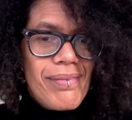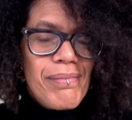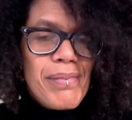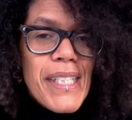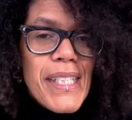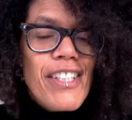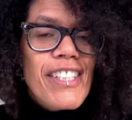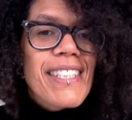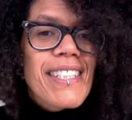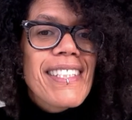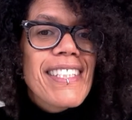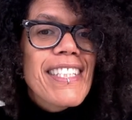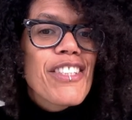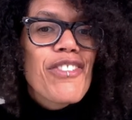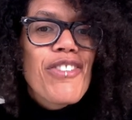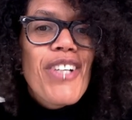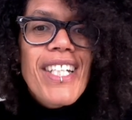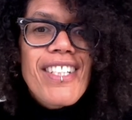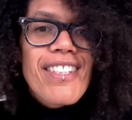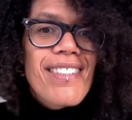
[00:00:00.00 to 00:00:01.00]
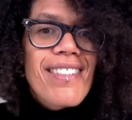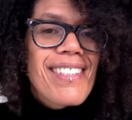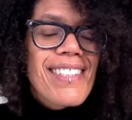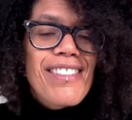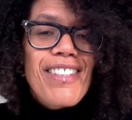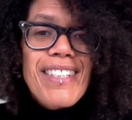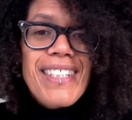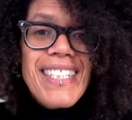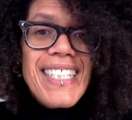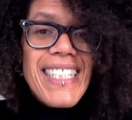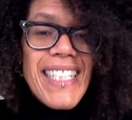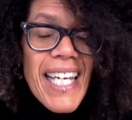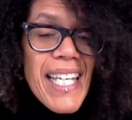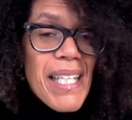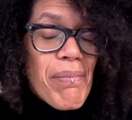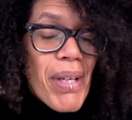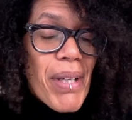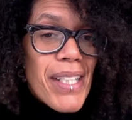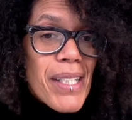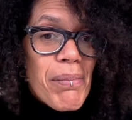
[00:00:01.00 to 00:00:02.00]
Because the situation is not the
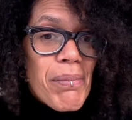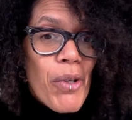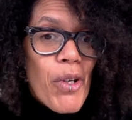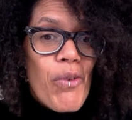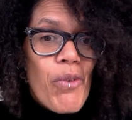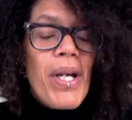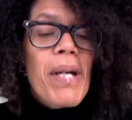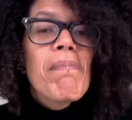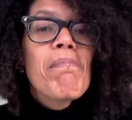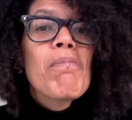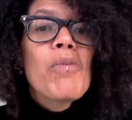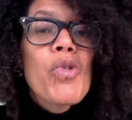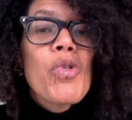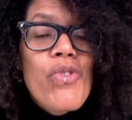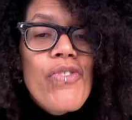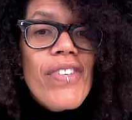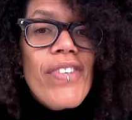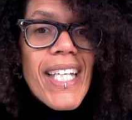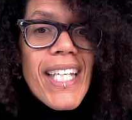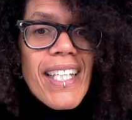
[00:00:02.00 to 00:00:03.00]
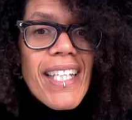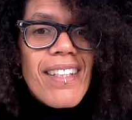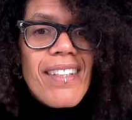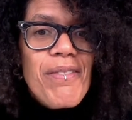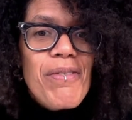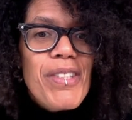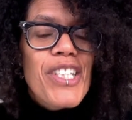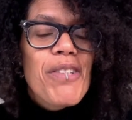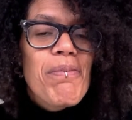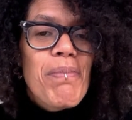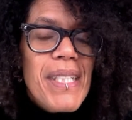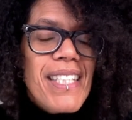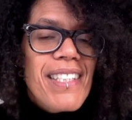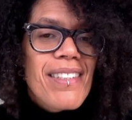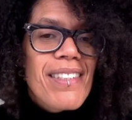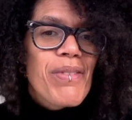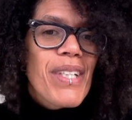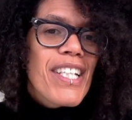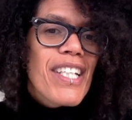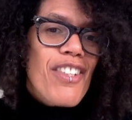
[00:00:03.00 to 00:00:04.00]
same anymore. We're moving, which
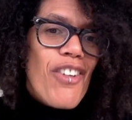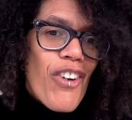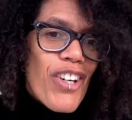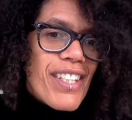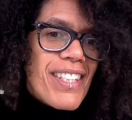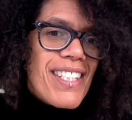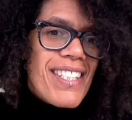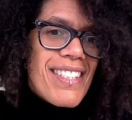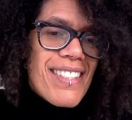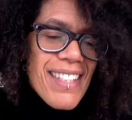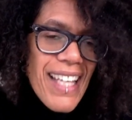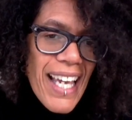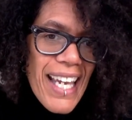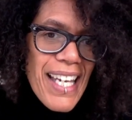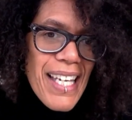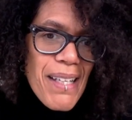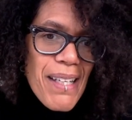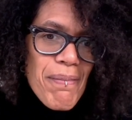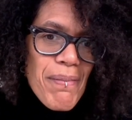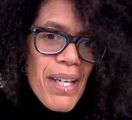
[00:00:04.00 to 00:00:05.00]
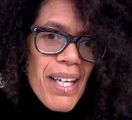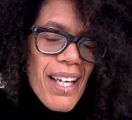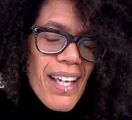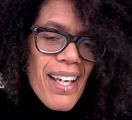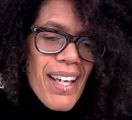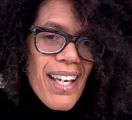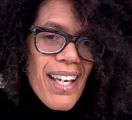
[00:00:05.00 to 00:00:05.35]
means we are not the same